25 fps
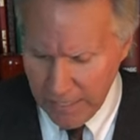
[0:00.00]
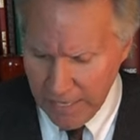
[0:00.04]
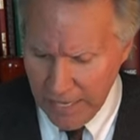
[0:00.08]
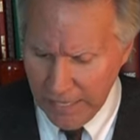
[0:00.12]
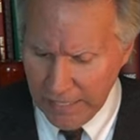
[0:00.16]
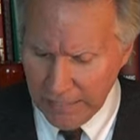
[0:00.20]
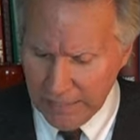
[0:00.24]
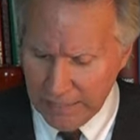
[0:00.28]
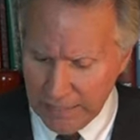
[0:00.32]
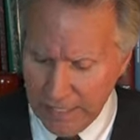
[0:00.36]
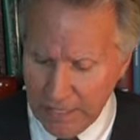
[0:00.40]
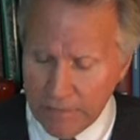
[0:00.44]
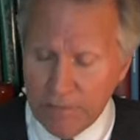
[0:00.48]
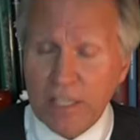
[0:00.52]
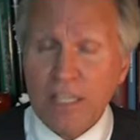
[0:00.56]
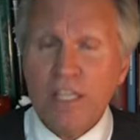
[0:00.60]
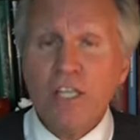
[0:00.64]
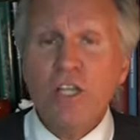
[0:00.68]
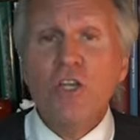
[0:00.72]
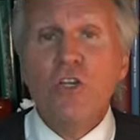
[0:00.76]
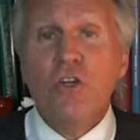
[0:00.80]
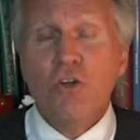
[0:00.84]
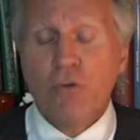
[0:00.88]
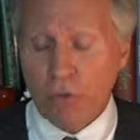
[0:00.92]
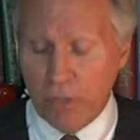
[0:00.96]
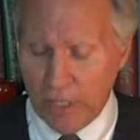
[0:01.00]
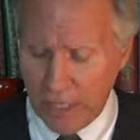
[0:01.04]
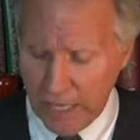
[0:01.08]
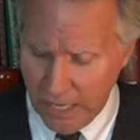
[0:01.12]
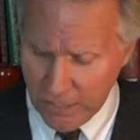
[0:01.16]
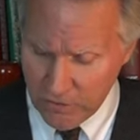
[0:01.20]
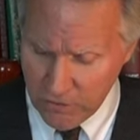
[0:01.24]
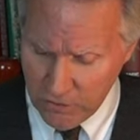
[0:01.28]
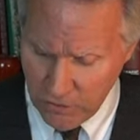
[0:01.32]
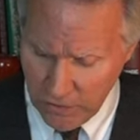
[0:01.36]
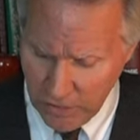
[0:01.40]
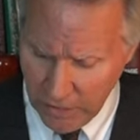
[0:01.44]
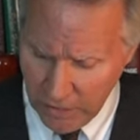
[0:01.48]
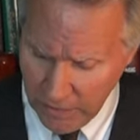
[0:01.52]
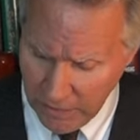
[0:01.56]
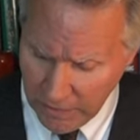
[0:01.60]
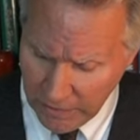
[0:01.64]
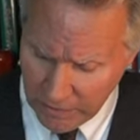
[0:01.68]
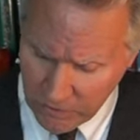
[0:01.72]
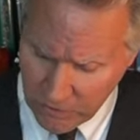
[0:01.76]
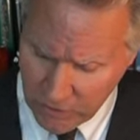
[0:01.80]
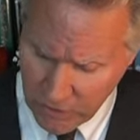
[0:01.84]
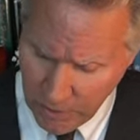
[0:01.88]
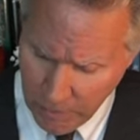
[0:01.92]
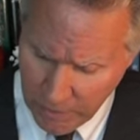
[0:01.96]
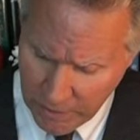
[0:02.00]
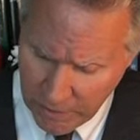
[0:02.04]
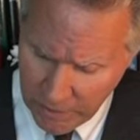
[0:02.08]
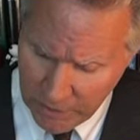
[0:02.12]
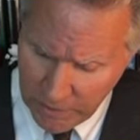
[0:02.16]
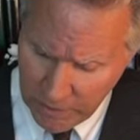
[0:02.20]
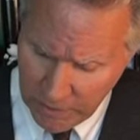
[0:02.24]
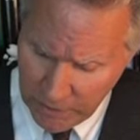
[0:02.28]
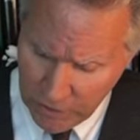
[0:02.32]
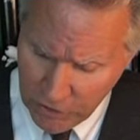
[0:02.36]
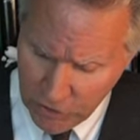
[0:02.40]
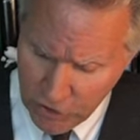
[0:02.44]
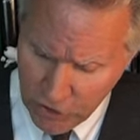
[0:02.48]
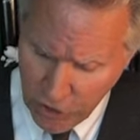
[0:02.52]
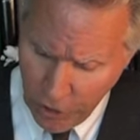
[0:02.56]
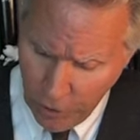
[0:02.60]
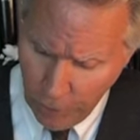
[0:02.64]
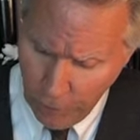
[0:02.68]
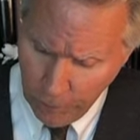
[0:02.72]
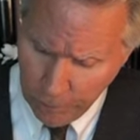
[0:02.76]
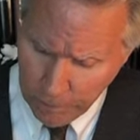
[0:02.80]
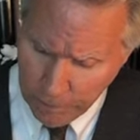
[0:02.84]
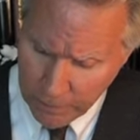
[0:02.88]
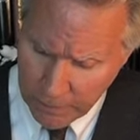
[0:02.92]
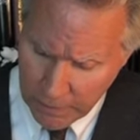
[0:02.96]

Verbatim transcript: A living curiosity exhibited in a show.